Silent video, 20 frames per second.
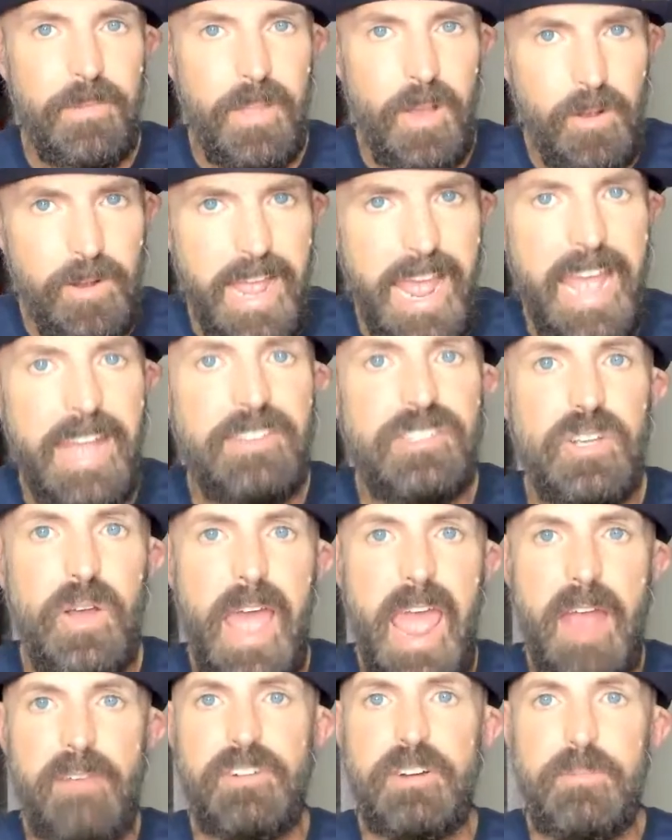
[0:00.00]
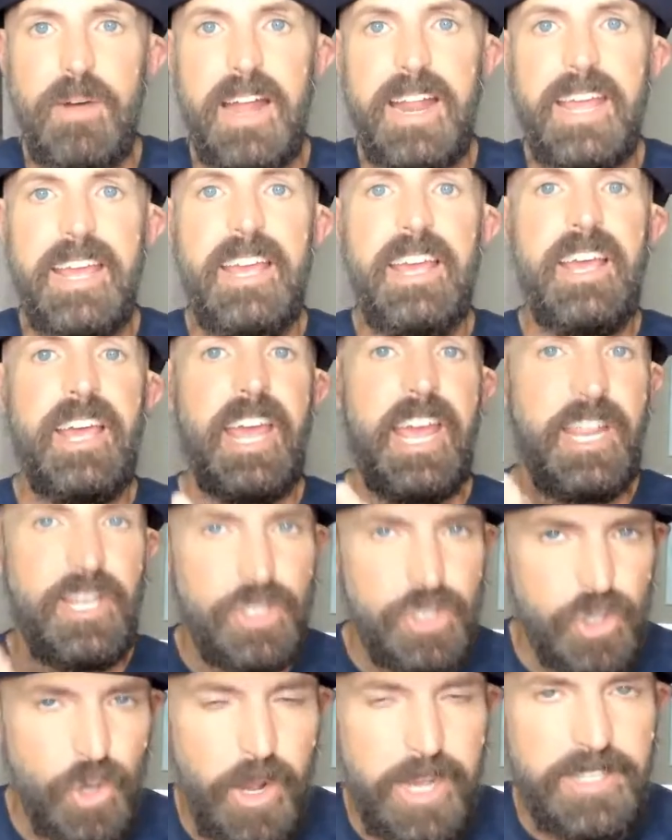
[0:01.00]
Okay, so everybody
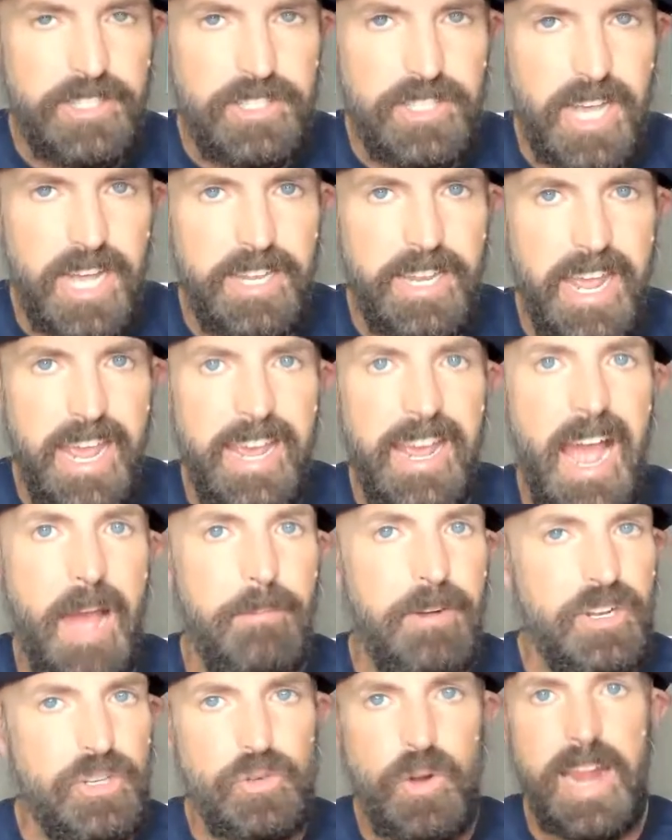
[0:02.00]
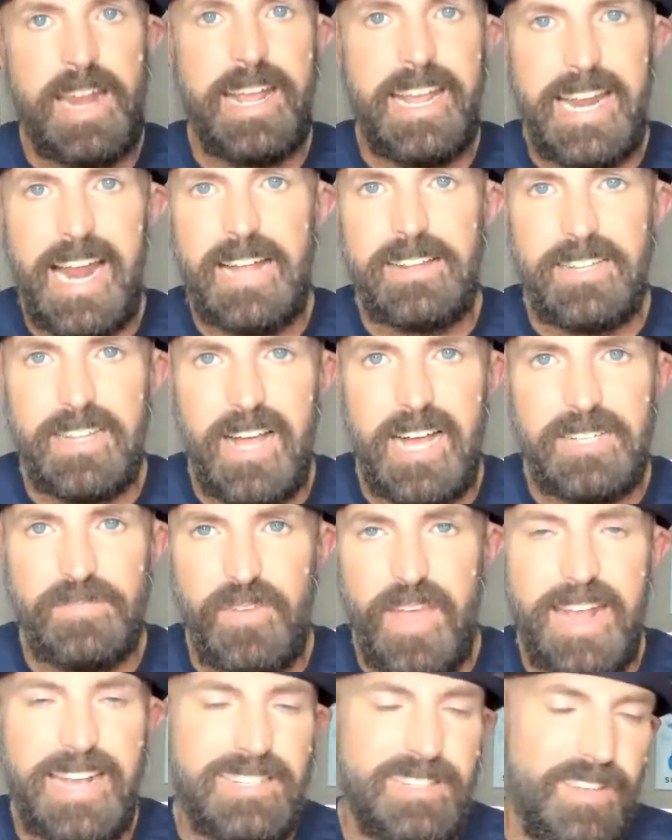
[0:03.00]
enjoy Sunday. I'm going to try to get out to Las
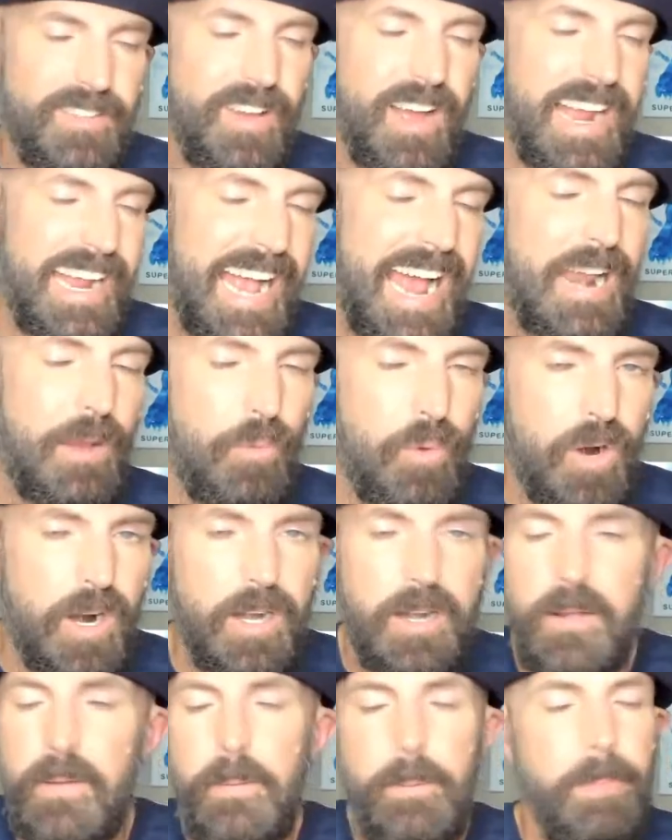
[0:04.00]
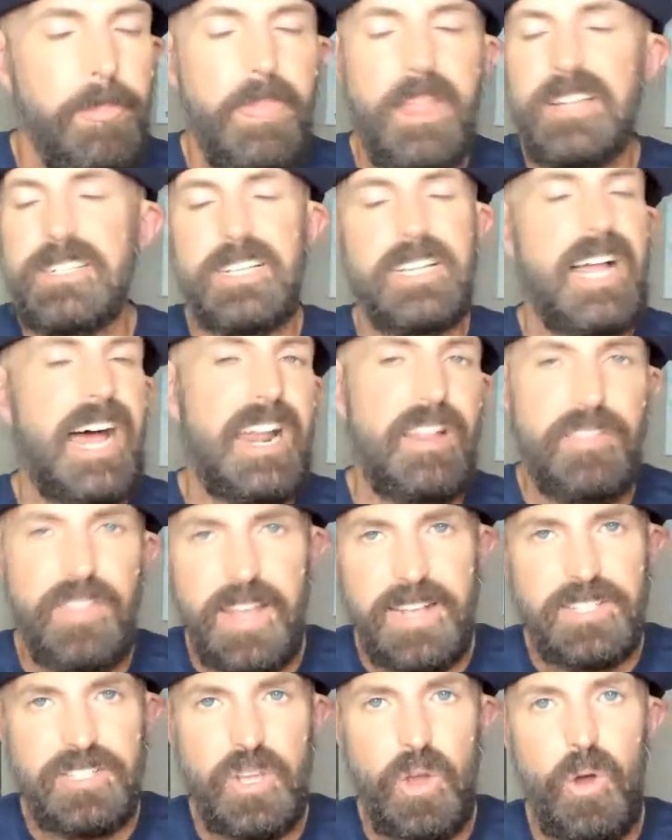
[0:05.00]
Vegas, although I got to work. There's a lot of
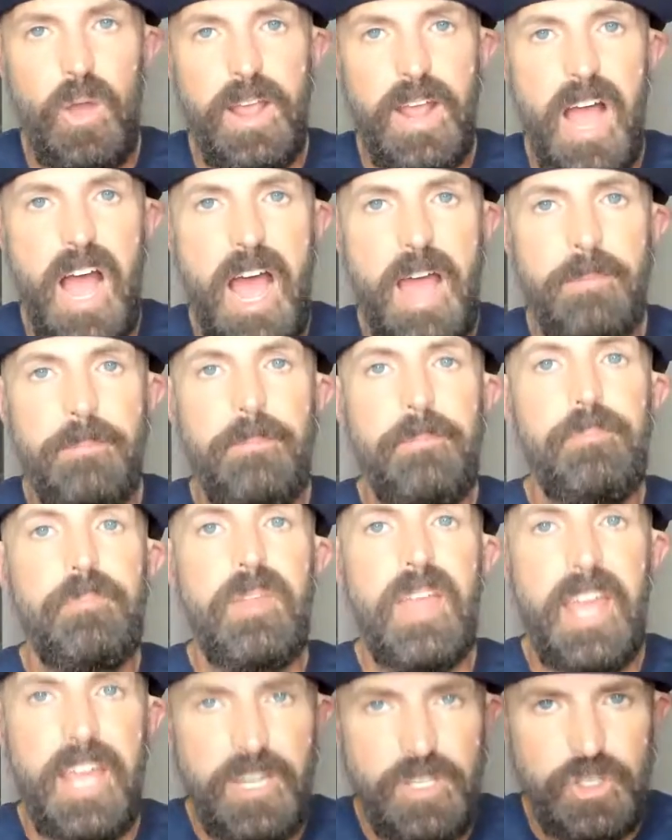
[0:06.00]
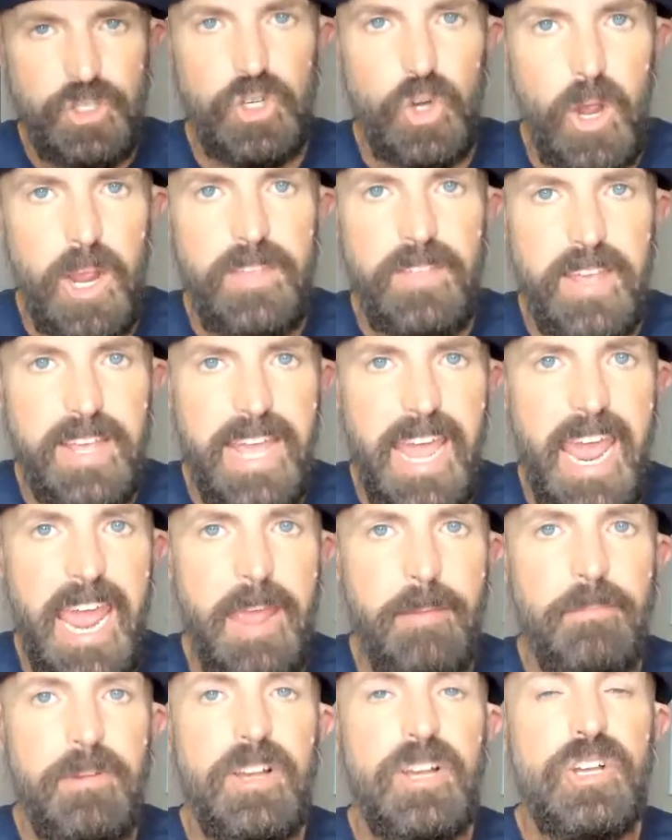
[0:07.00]
things going on. Enjoy the
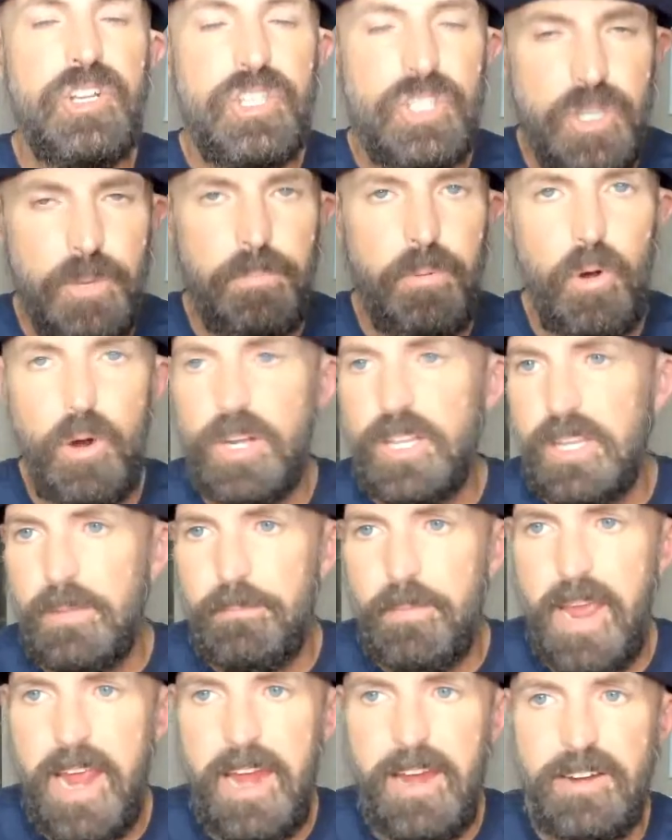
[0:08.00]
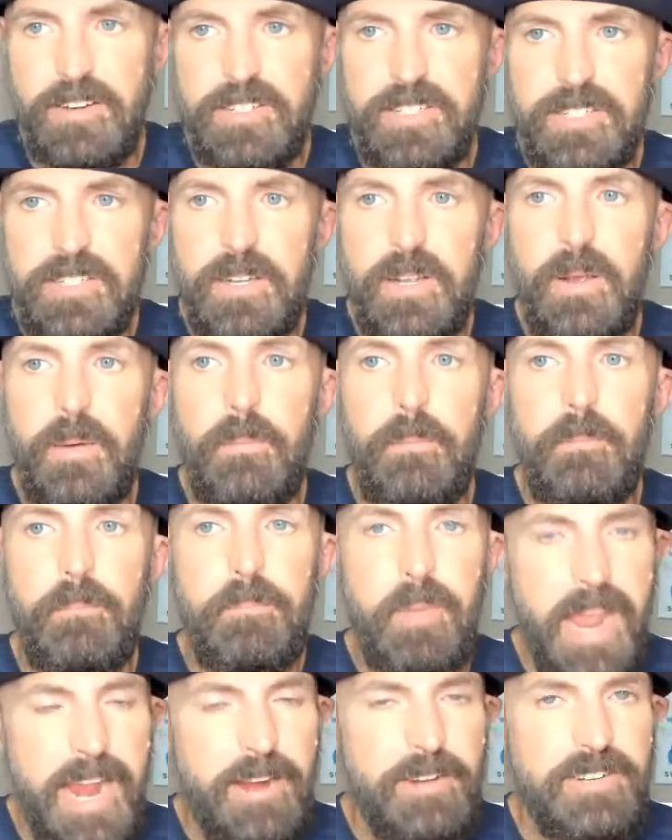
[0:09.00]
game. Support the Bears.
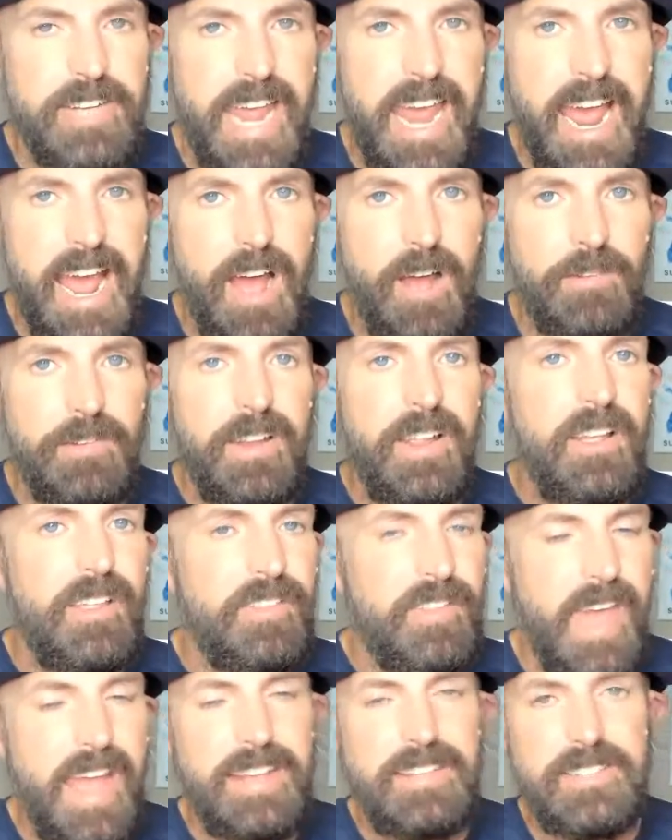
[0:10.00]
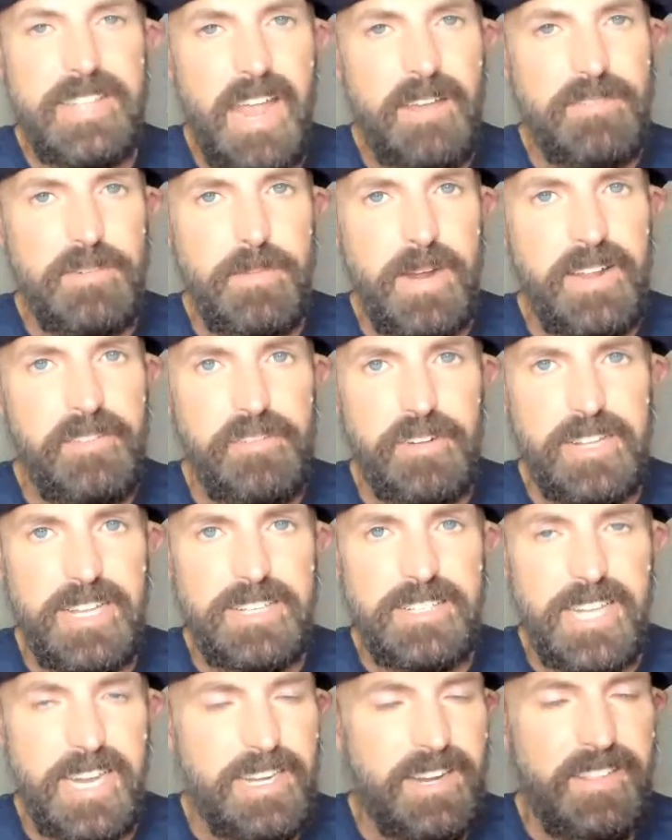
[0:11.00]
Bear down. Thanks to everybody for
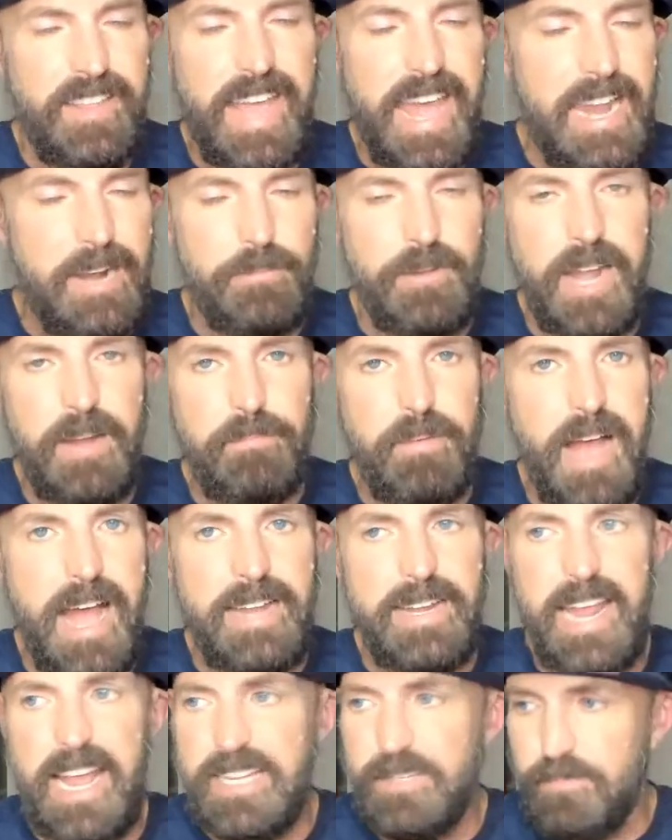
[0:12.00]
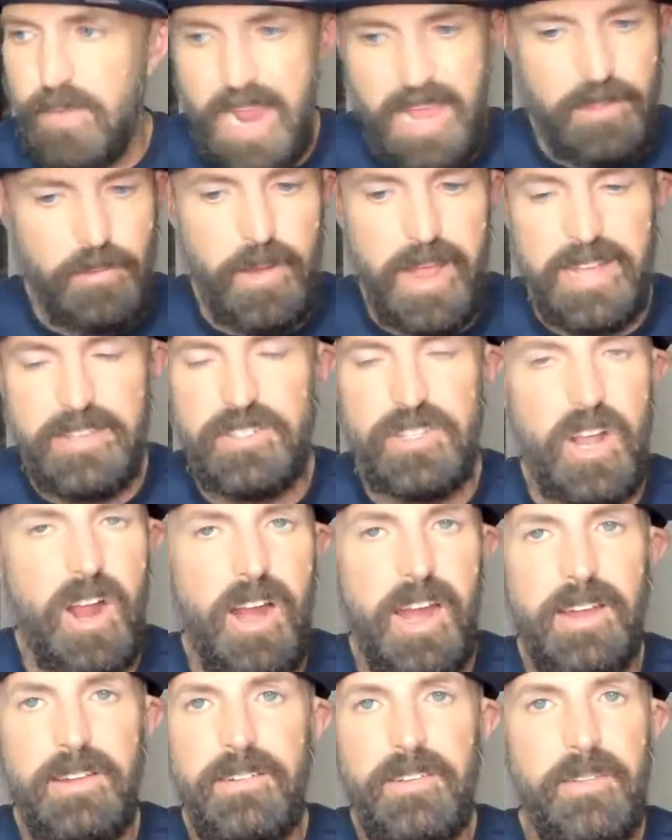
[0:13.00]
listening to the Adam Rank podcast. By the way,
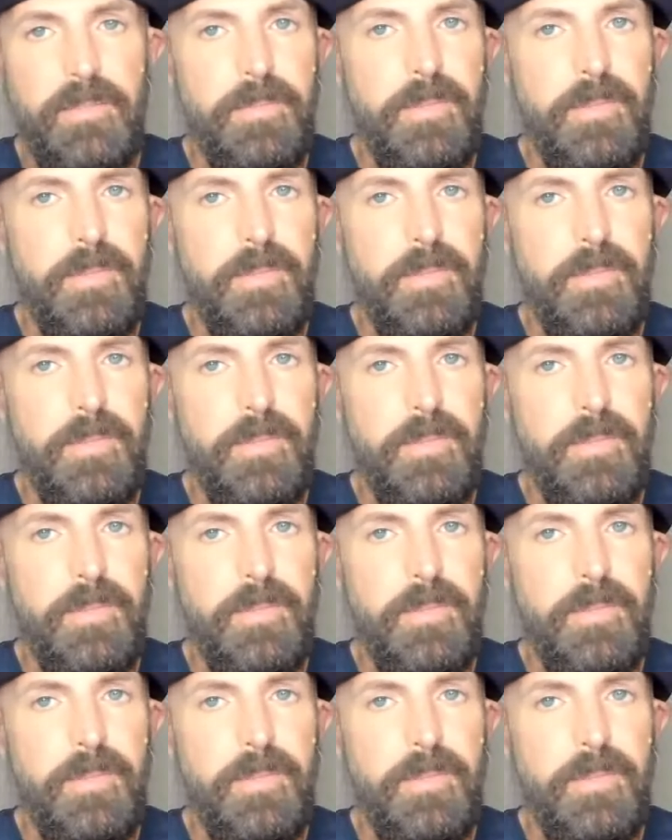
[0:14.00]
sorry.